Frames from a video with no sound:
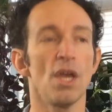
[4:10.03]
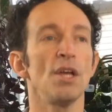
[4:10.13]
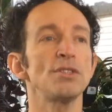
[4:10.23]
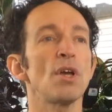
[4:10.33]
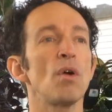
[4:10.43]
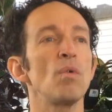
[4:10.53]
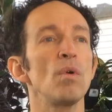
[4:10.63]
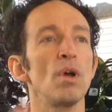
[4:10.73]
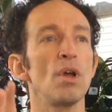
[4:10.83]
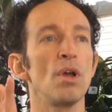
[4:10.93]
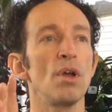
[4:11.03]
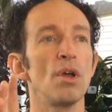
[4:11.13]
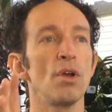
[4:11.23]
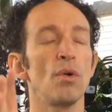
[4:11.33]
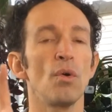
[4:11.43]
So
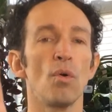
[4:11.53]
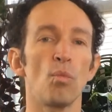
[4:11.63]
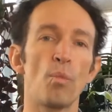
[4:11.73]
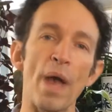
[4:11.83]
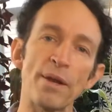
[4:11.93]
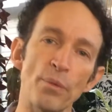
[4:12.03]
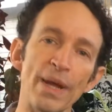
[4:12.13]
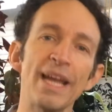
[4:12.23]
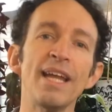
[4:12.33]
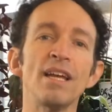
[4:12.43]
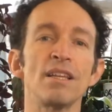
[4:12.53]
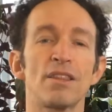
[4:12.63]
when we,